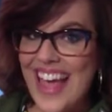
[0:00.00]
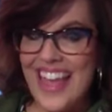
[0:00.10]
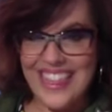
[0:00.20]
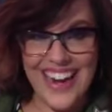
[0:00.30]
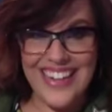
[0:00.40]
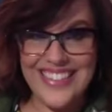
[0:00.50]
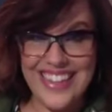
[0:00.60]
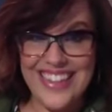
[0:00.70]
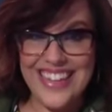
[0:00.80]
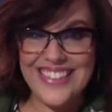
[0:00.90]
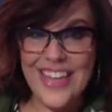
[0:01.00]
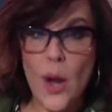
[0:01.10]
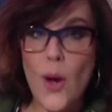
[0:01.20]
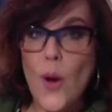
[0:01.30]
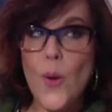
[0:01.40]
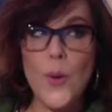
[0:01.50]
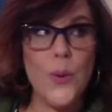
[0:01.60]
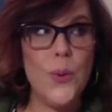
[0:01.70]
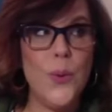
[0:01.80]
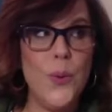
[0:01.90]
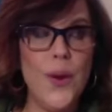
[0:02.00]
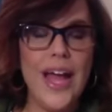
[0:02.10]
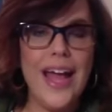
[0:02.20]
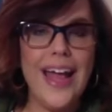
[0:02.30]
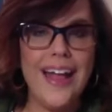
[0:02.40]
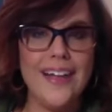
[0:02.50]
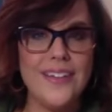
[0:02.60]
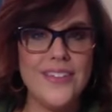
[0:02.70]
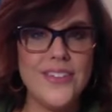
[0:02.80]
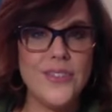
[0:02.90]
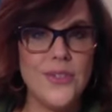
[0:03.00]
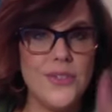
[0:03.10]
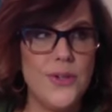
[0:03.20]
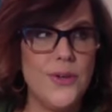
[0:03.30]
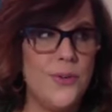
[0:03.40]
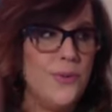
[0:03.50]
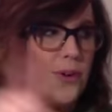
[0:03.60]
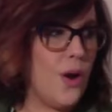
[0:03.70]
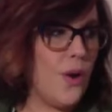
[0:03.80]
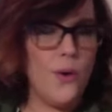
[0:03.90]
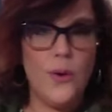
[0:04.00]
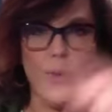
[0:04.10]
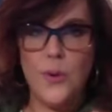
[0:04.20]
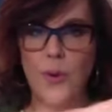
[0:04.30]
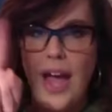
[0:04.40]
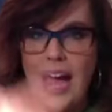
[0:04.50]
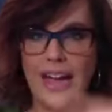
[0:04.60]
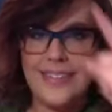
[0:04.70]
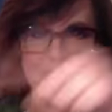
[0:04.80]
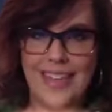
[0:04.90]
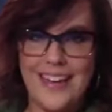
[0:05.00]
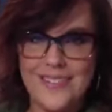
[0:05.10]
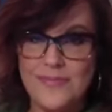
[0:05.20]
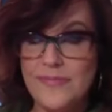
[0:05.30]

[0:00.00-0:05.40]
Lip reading: And then I said this, who else do you know who has skin?